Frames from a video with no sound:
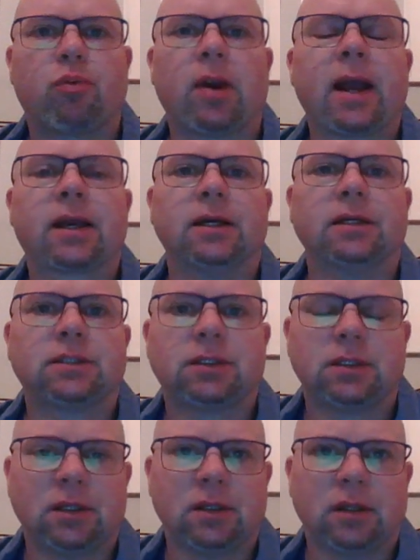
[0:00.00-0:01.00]

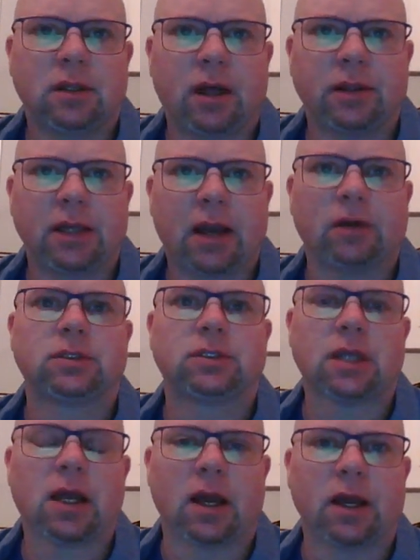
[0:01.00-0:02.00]
brackets on the
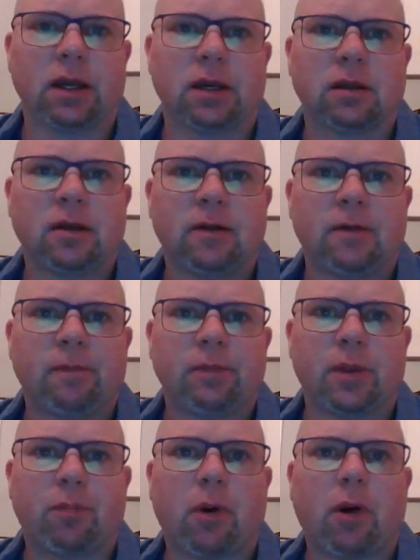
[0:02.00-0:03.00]
outside
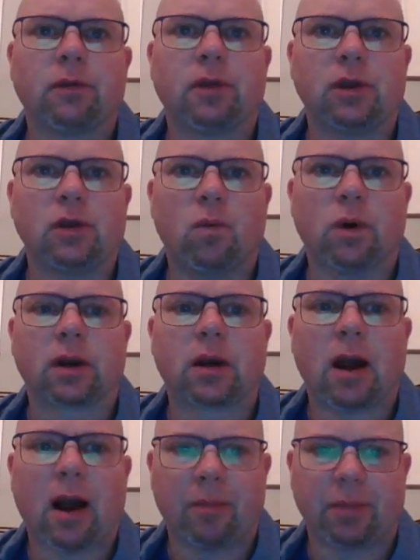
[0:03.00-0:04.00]
the part that you want to
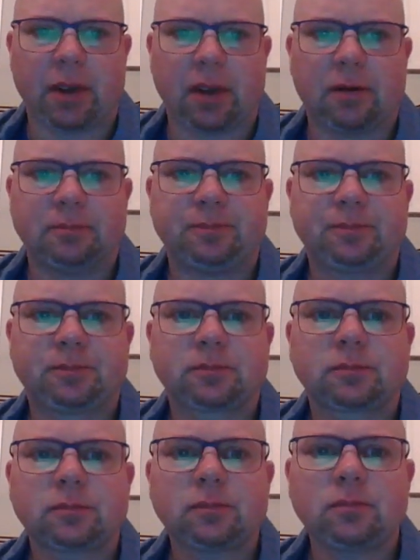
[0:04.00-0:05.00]
copy.
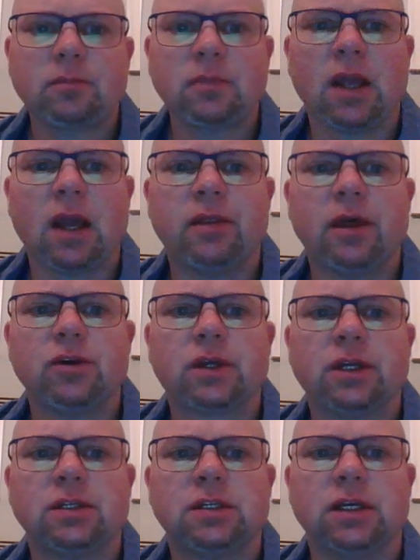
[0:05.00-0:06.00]
And then you
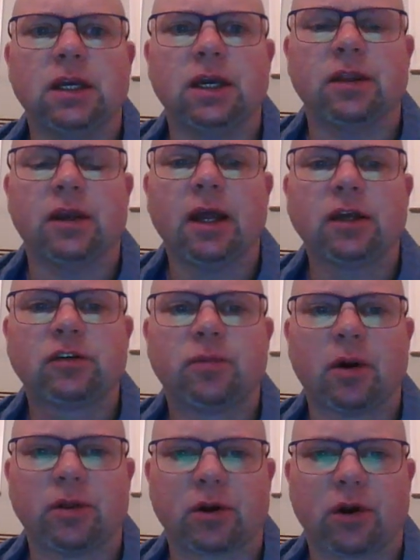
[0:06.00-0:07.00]
can see in the next
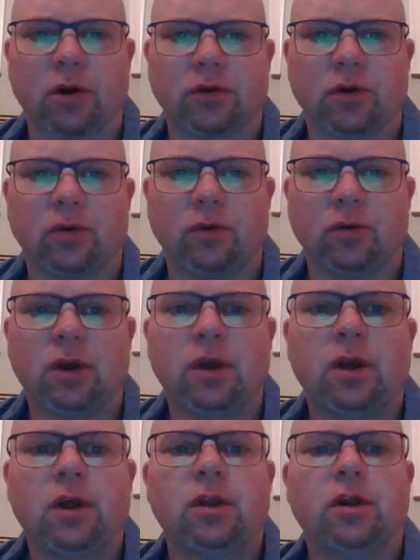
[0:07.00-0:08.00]
part of the cartoon,
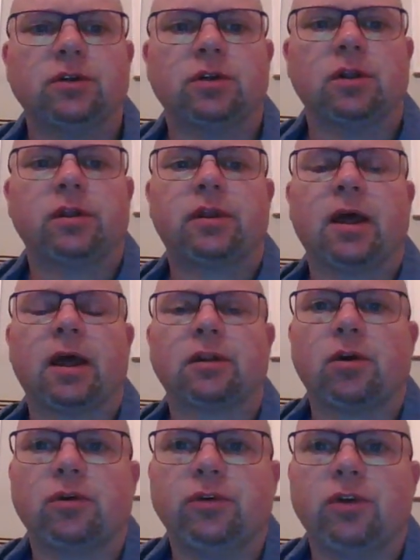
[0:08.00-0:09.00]
there's that
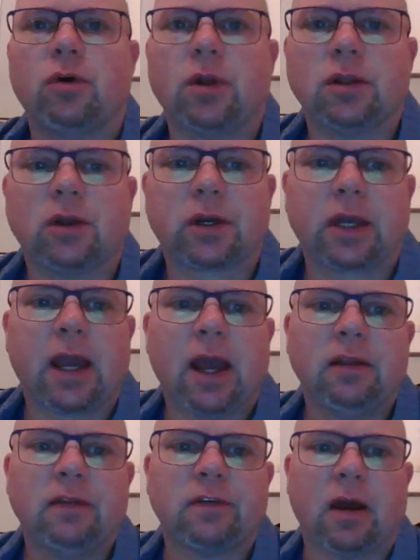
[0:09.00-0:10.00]
little donut-looking
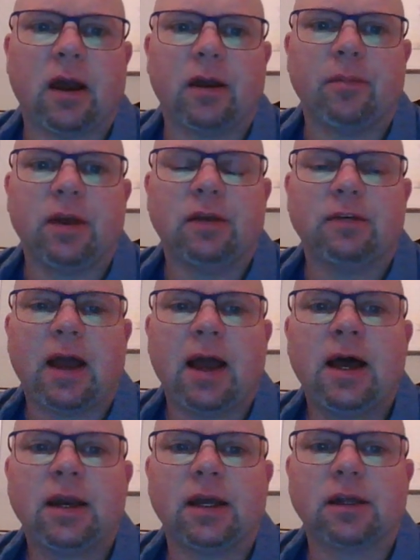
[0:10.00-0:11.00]
enzyme is
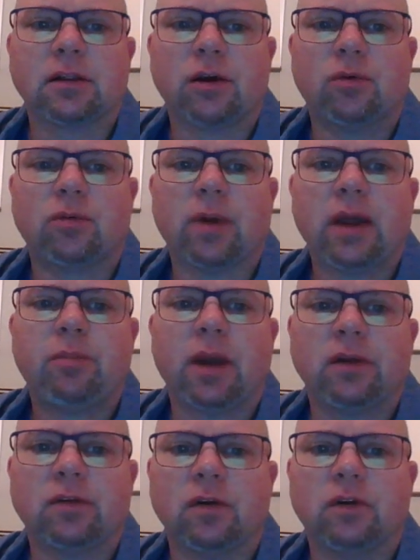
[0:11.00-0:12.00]
adding little red
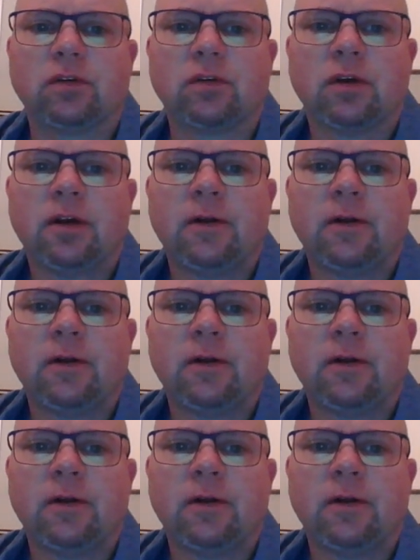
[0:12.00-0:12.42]
bases